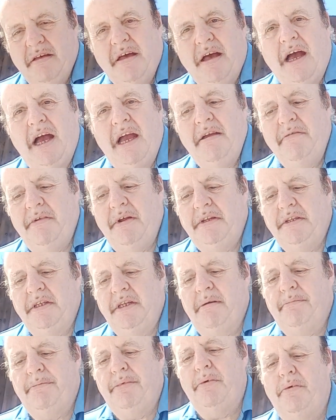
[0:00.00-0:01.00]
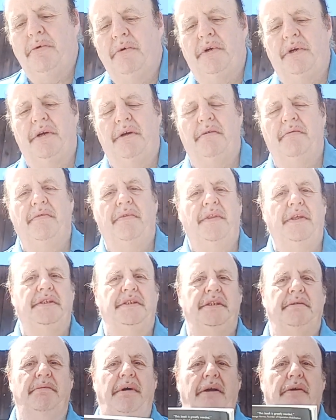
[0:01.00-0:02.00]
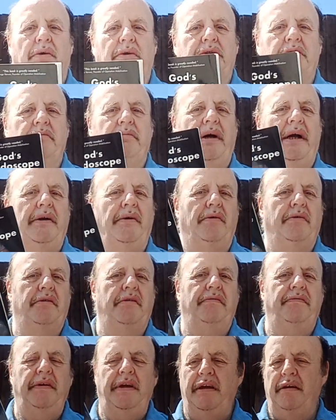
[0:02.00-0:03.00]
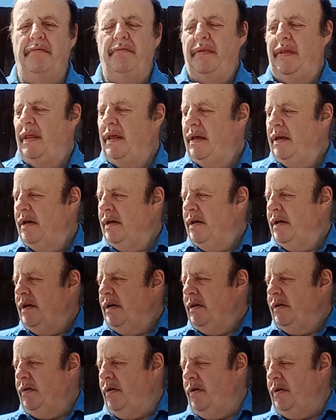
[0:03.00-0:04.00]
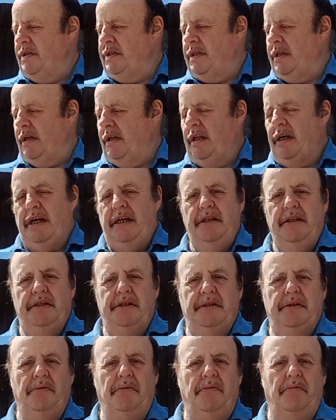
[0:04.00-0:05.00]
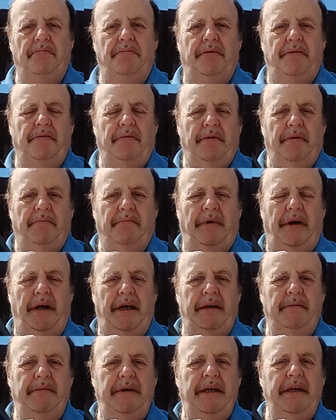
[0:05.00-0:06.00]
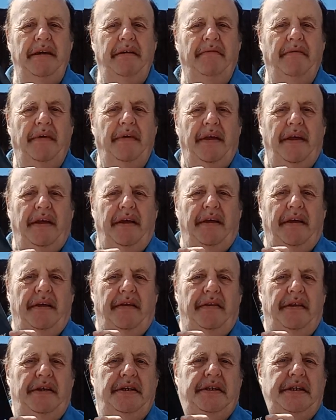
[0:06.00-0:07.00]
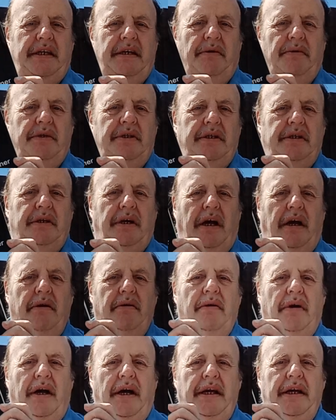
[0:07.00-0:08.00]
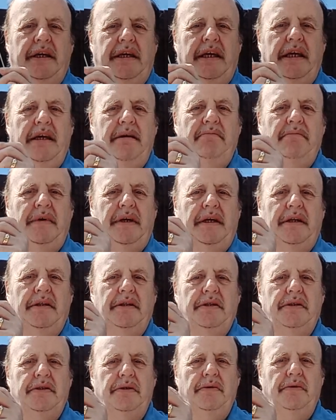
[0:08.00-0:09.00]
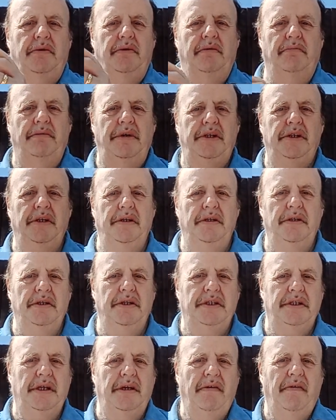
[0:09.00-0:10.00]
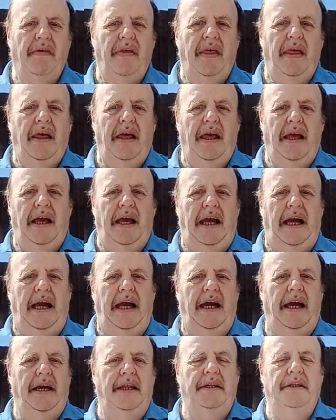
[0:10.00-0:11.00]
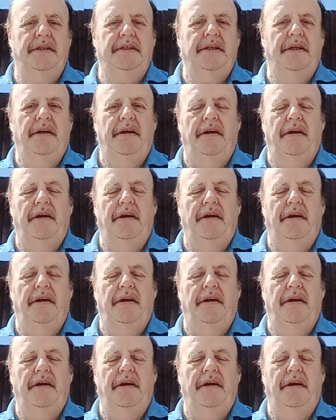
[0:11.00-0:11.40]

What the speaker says: I've written a book. This is my autobiography, God's Kaleidoscope by me. This tells you how I came into missions, and